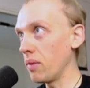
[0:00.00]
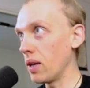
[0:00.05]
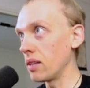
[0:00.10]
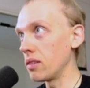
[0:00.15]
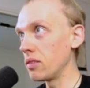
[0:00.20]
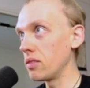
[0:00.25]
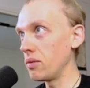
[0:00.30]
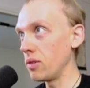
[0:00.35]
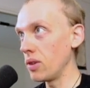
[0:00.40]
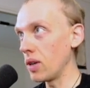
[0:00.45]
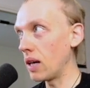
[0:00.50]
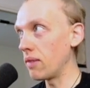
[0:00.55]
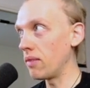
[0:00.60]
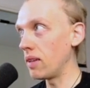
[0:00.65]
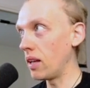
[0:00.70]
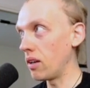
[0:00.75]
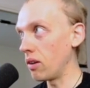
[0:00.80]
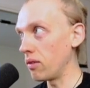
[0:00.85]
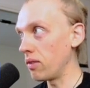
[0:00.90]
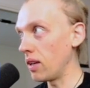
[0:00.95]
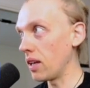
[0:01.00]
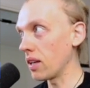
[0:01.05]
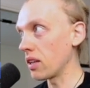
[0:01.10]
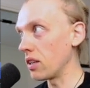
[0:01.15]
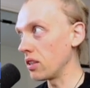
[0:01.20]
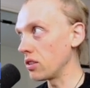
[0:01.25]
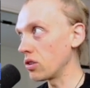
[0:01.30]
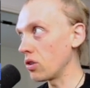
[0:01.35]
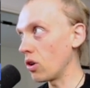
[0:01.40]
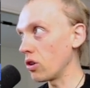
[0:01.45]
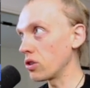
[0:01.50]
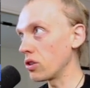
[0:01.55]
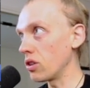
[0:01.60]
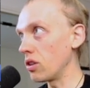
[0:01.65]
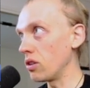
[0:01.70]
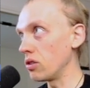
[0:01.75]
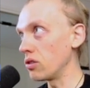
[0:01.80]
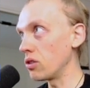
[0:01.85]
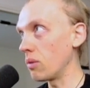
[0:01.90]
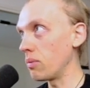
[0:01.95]
but you have a lot of like
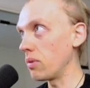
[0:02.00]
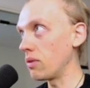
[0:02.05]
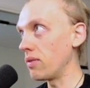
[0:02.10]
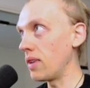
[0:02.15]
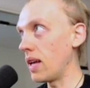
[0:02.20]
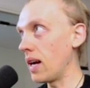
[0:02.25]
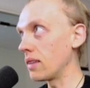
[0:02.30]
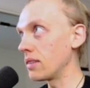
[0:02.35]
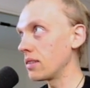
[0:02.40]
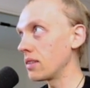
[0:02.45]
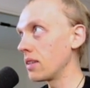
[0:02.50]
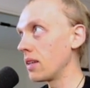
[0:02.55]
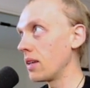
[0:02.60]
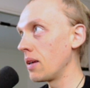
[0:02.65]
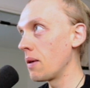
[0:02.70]
distortion on top of that.